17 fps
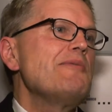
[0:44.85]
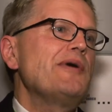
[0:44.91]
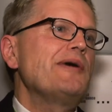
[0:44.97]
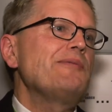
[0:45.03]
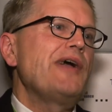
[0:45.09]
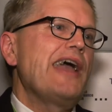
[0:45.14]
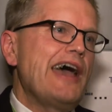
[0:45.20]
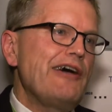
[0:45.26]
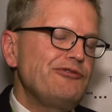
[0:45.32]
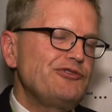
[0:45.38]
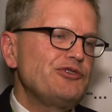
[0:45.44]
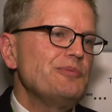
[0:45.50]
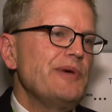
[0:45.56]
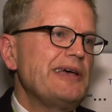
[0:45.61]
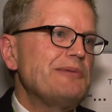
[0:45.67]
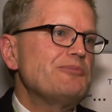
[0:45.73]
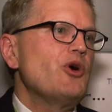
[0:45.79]
but we have to
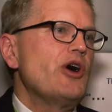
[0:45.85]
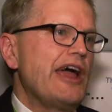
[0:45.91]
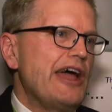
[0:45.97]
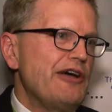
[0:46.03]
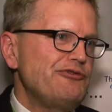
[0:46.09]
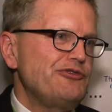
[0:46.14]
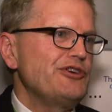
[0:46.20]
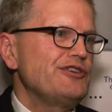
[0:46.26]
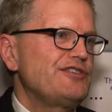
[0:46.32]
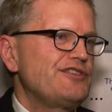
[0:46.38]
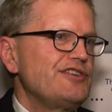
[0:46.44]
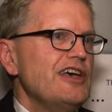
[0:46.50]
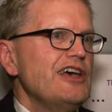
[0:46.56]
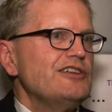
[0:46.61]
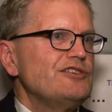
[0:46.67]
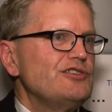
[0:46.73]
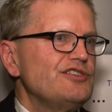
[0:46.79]
make more efforts
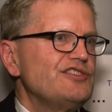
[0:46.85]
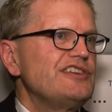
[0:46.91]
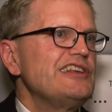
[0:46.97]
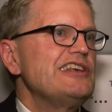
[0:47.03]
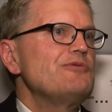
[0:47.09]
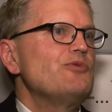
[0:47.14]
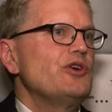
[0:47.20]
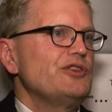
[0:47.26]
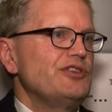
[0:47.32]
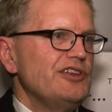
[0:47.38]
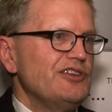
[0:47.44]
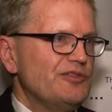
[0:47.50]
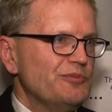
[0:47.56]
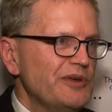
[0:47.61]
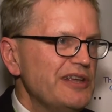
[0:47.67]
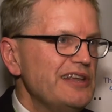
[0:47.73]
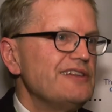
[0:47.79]
to see what
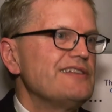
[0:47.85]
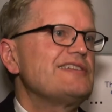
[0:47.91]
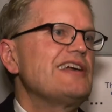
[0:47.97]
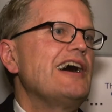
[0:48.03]
this means,